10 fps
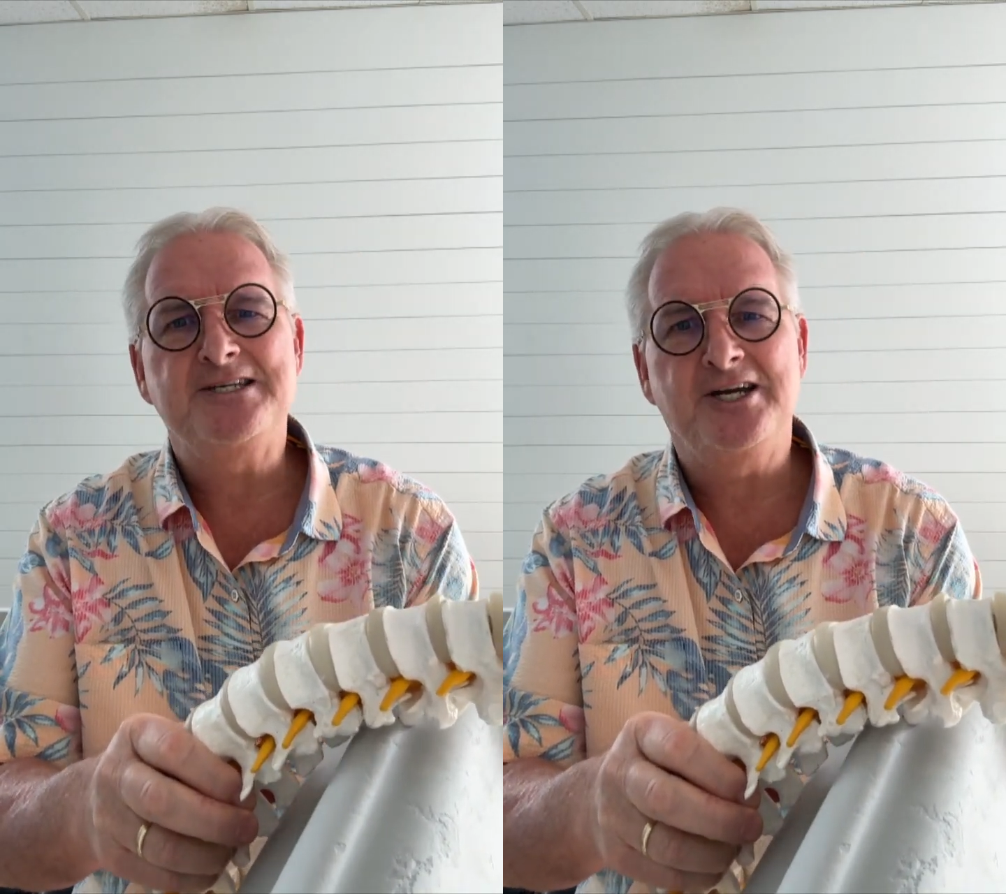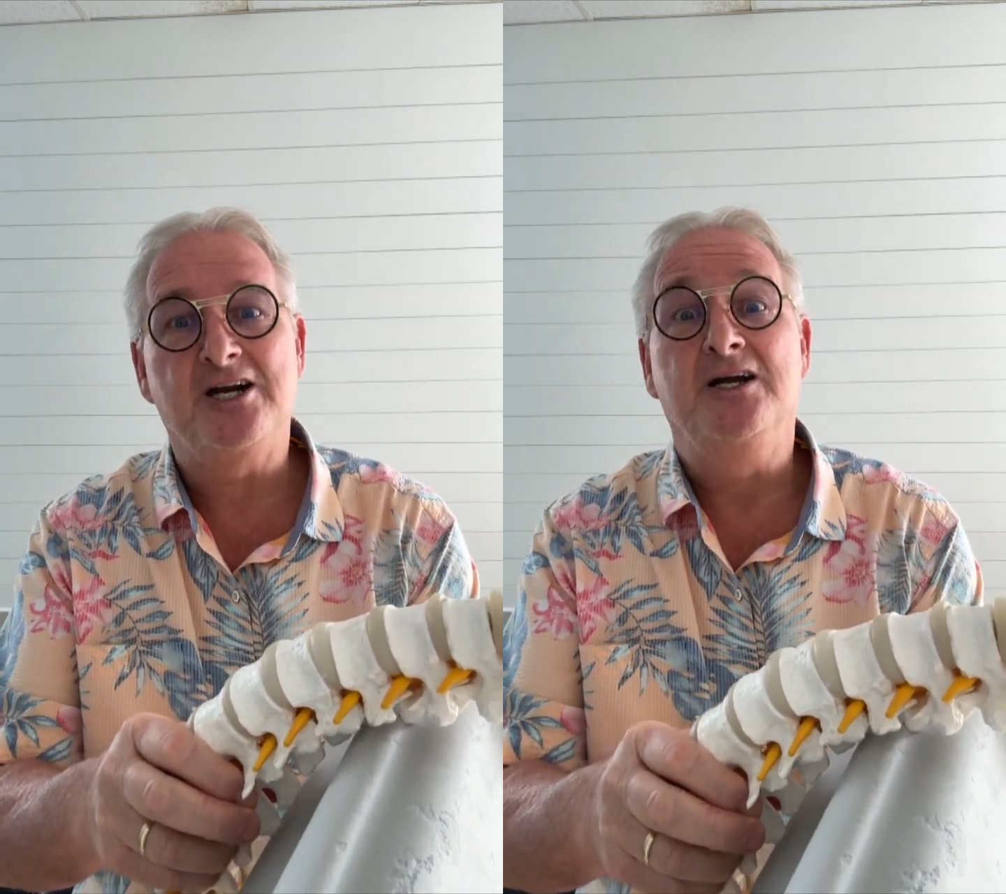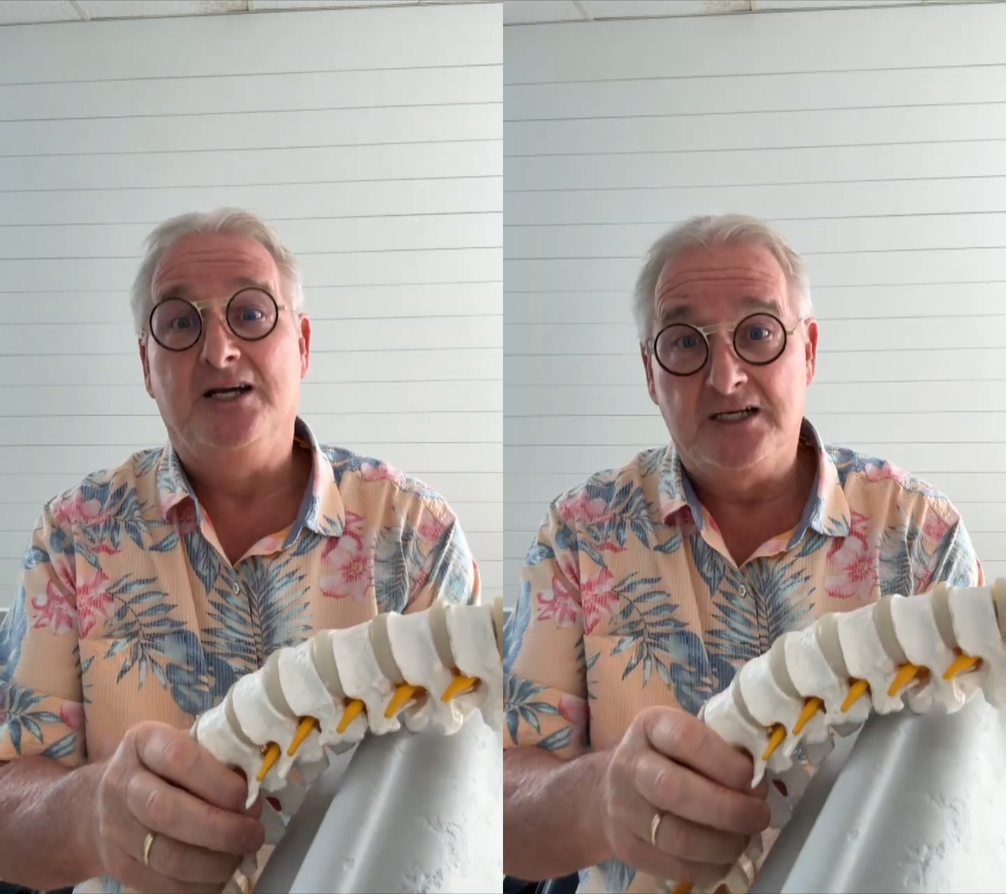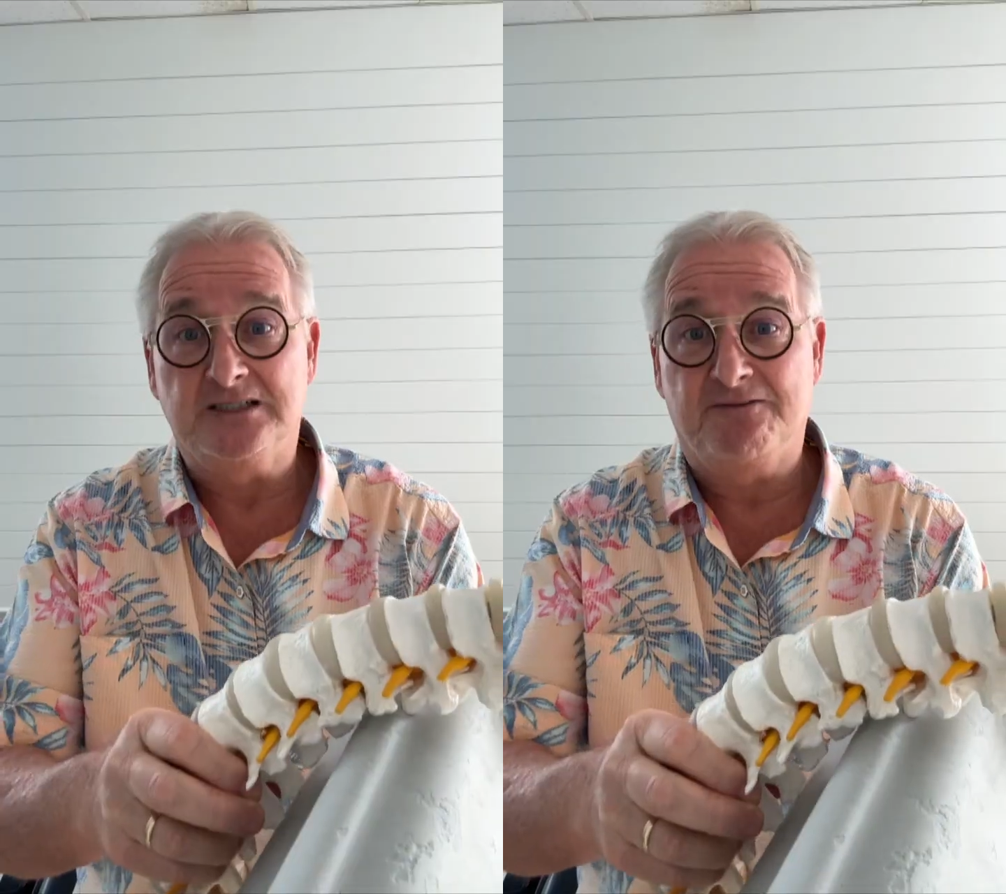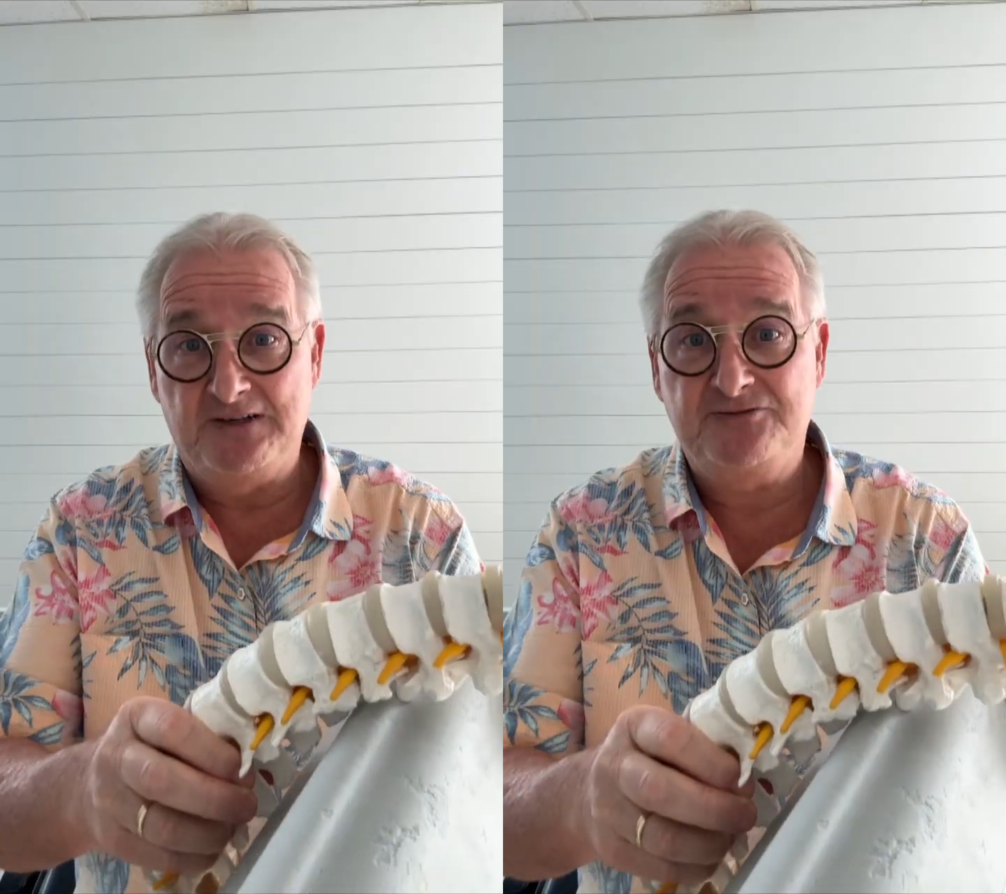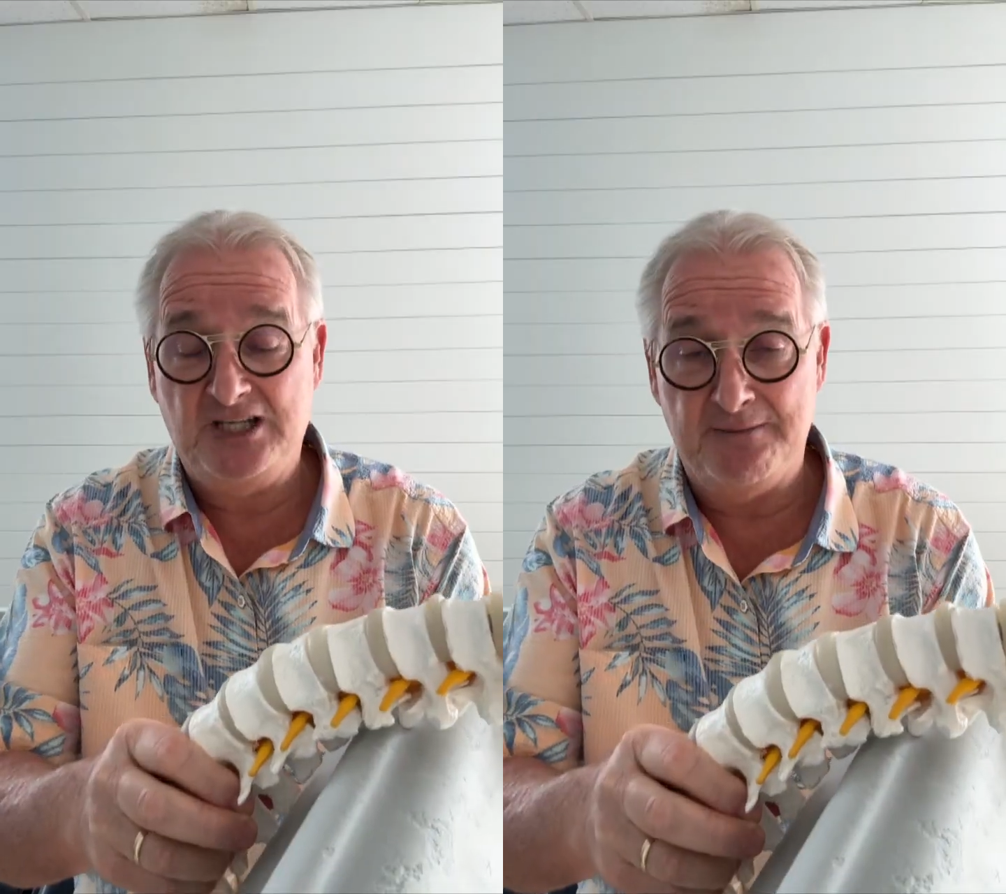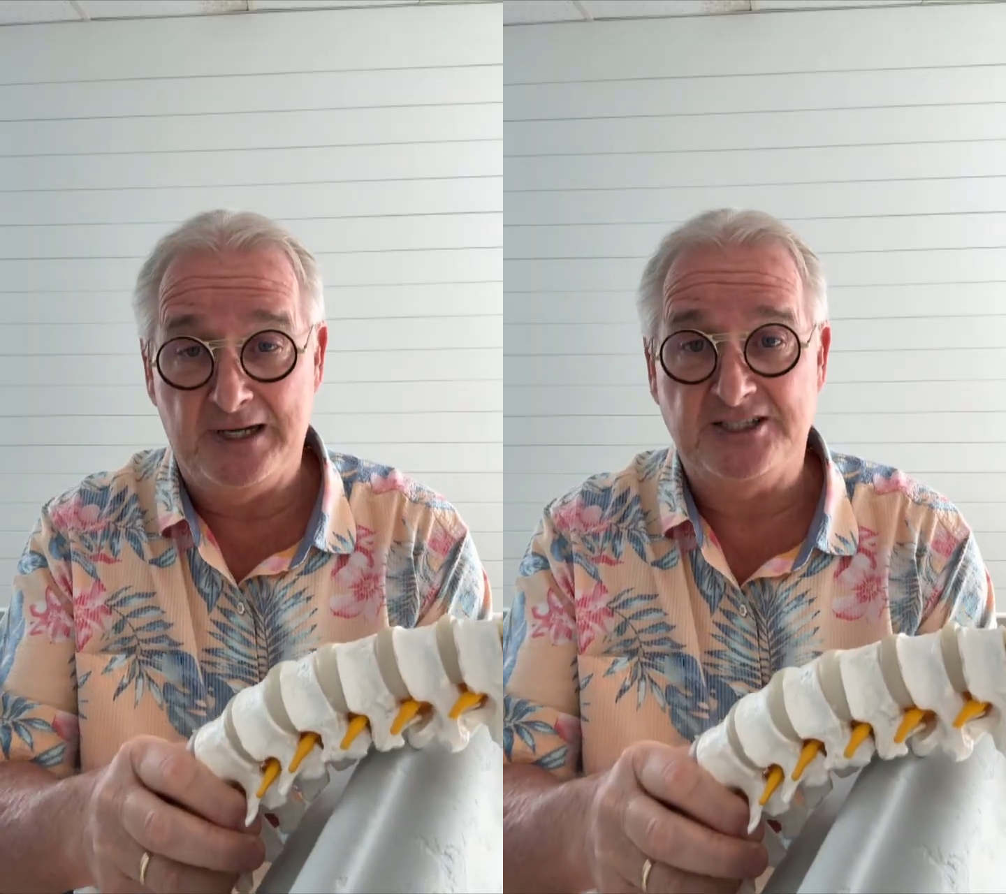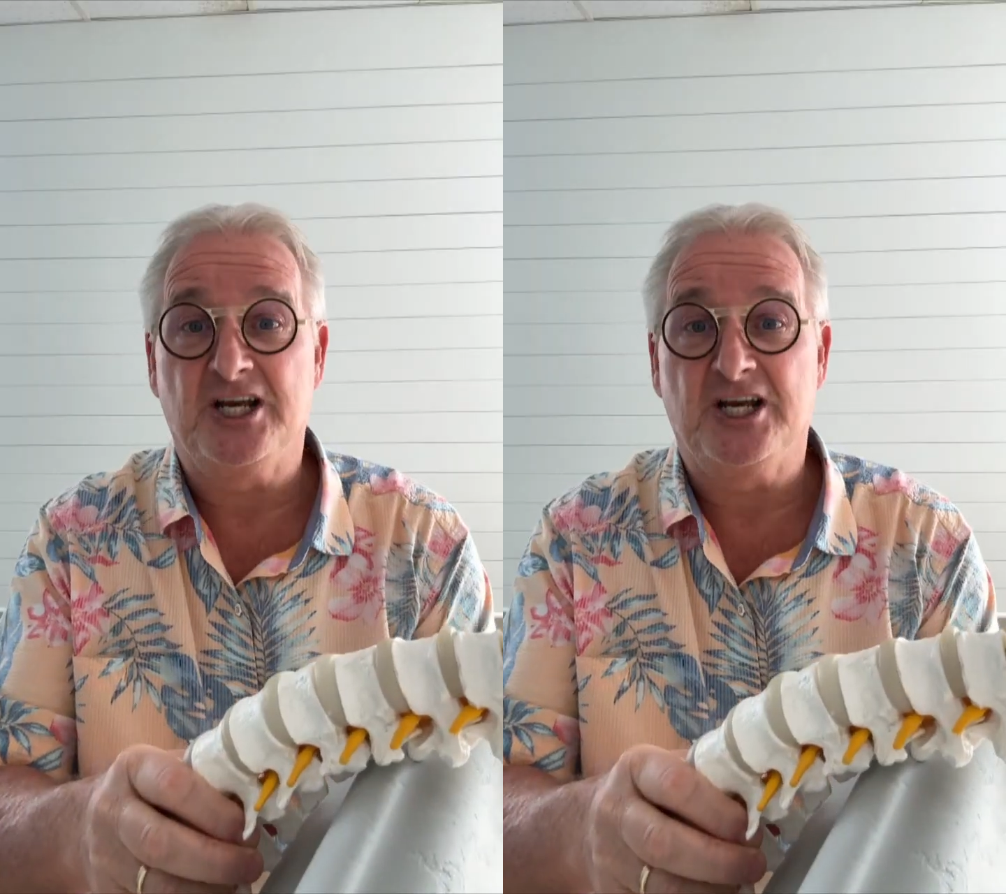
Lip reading: there because at 15 minutes,